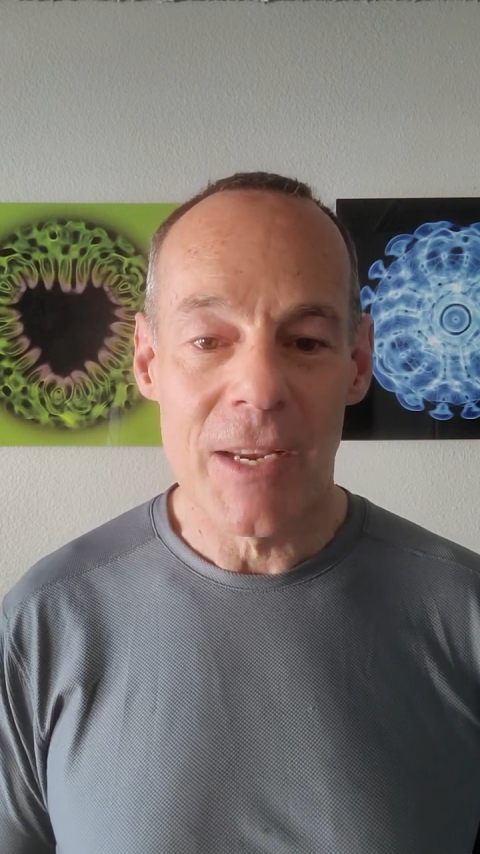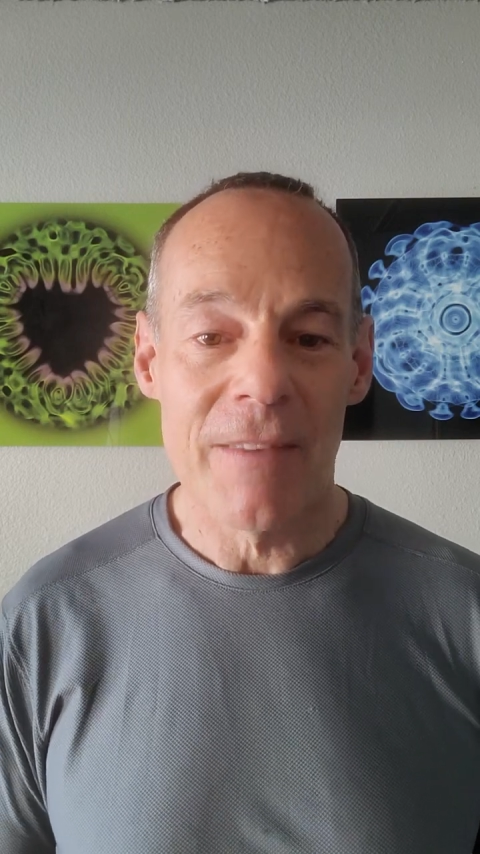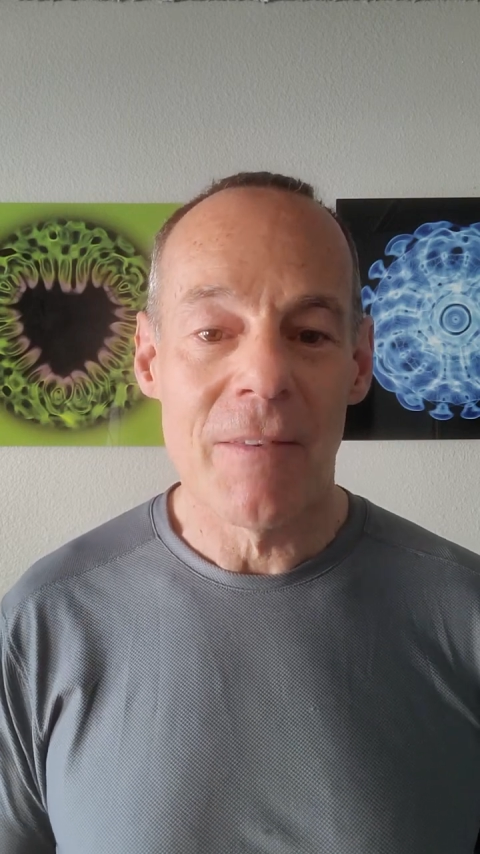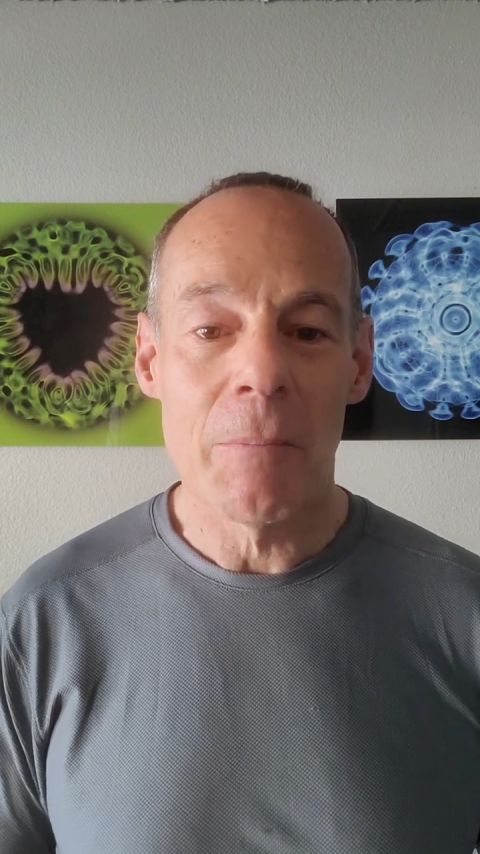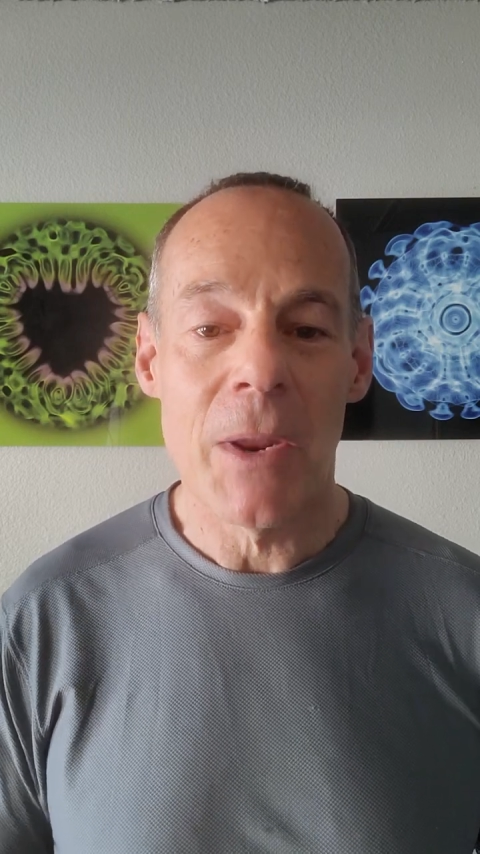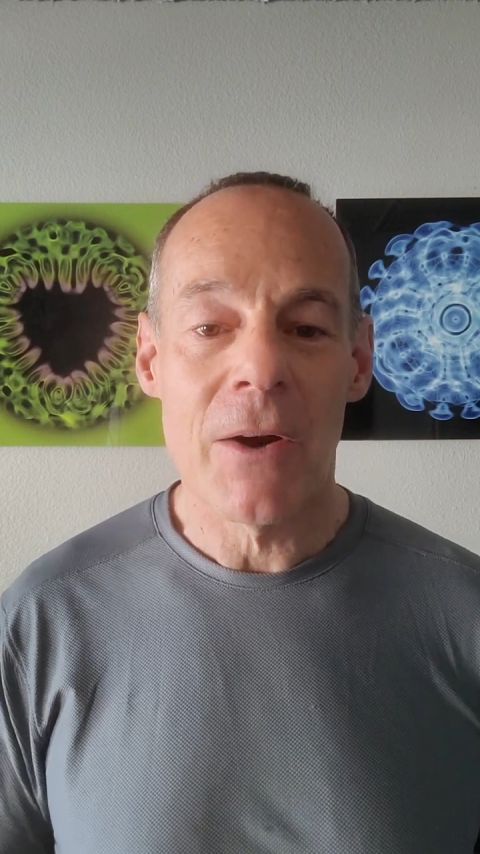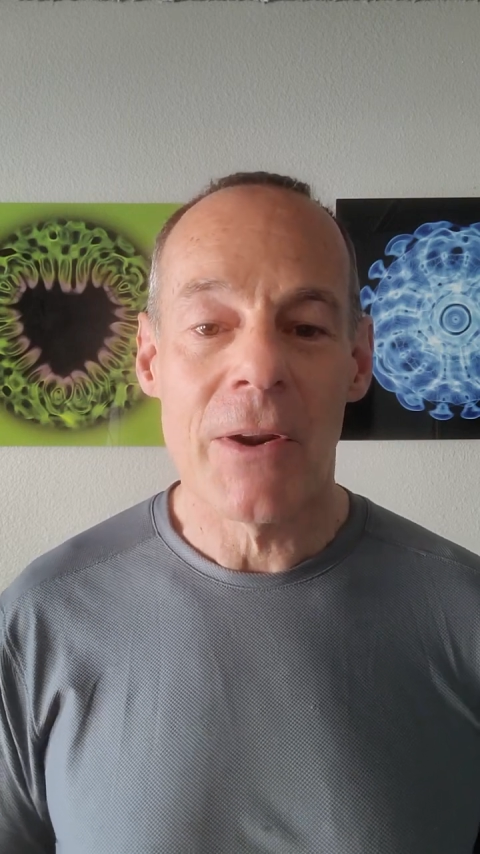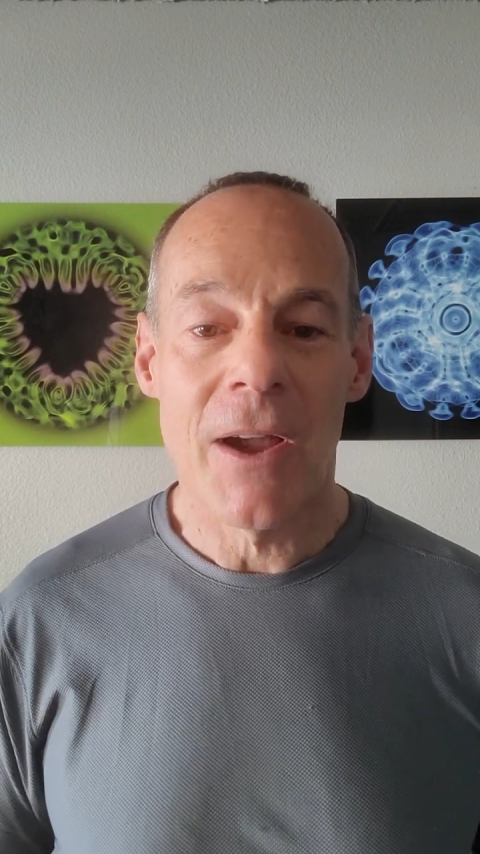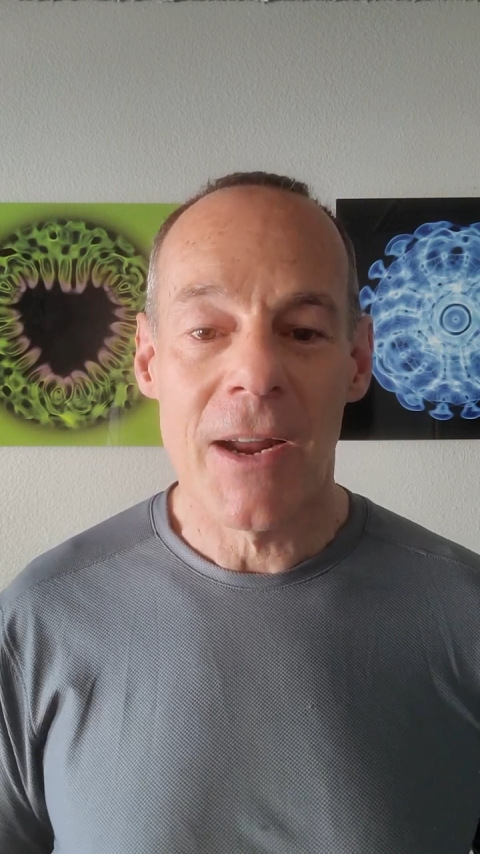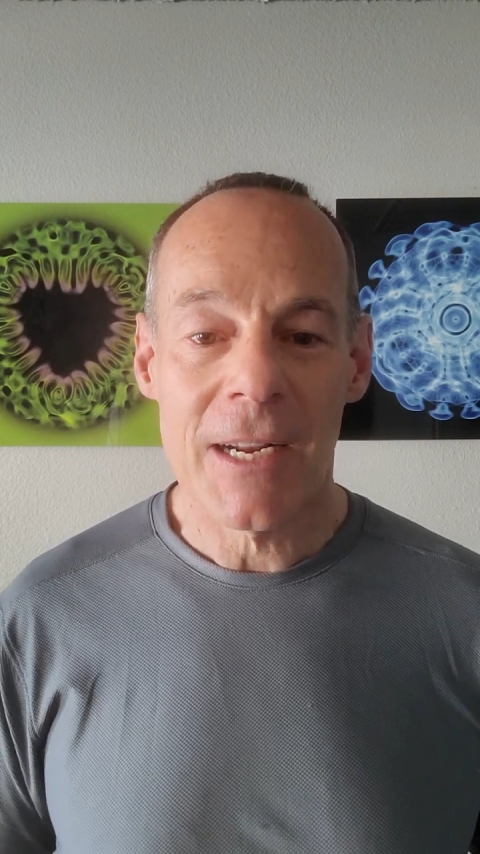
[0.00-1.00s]
even
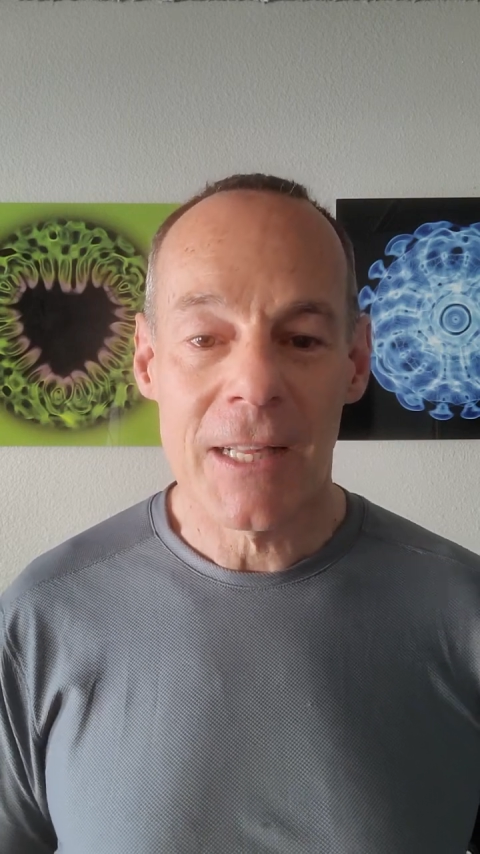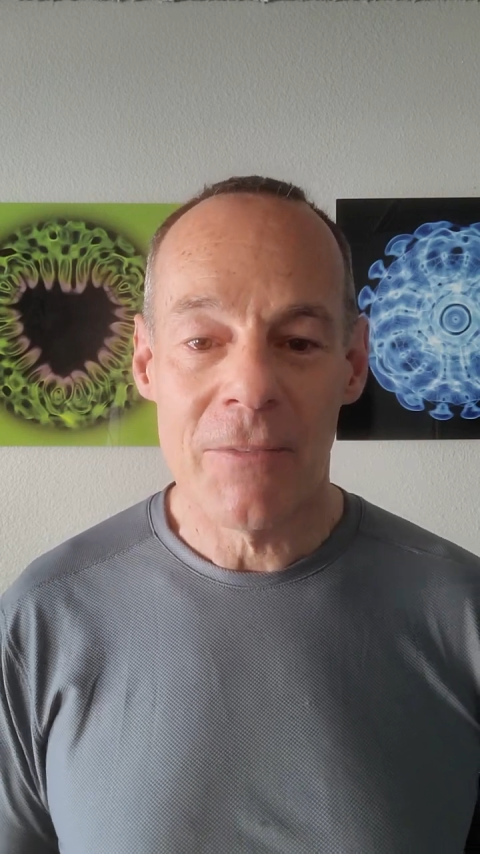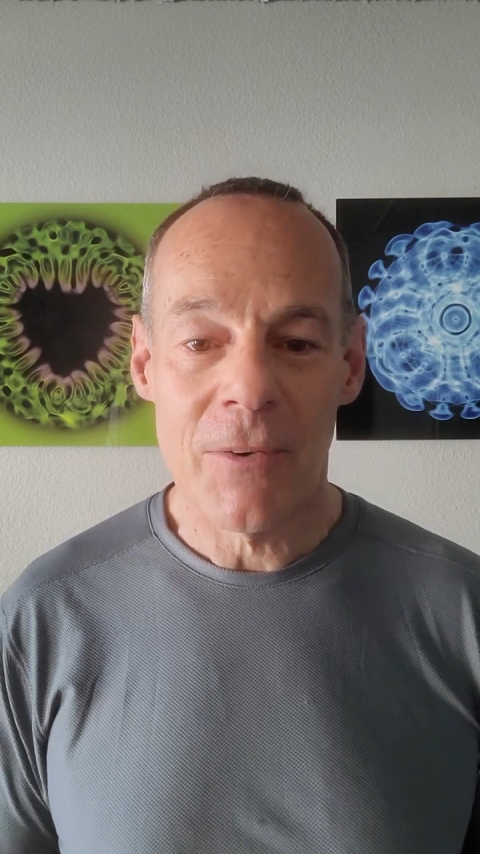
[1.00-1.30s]
periodically